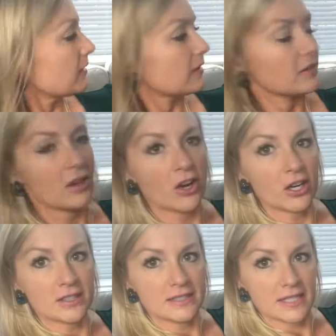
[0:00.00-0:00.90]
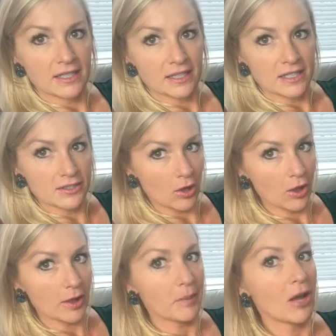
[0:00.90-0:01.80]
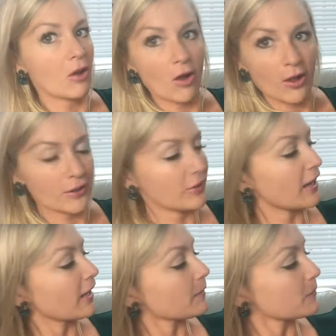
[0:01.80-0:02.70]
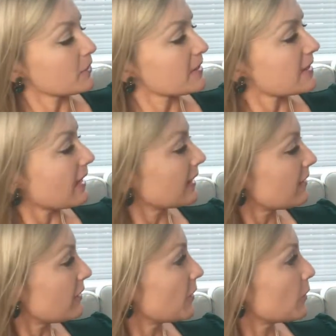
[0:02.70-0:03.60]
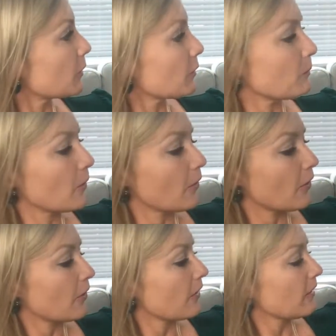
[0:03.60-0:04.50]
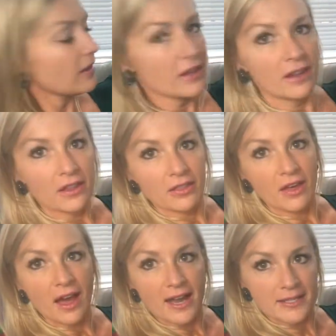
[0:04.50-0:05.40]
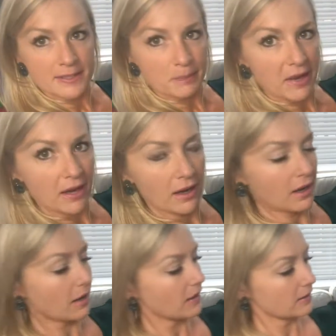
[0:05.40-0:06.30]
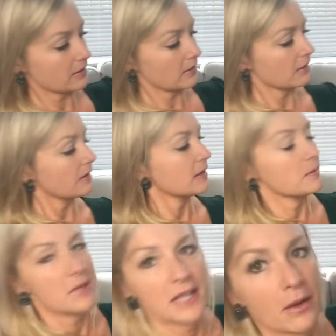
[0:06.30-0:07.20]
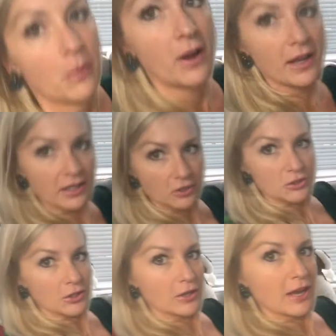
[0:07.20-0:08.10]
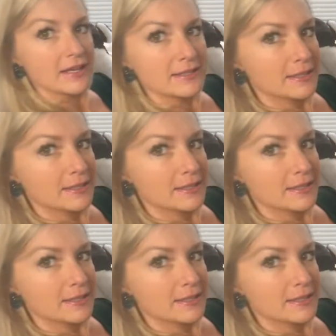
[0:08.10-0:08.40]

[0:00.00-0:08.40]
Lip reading: the Arctic, is all about all of the animals that live at the North Pole, the ice bear. Let me get where I can show you guys this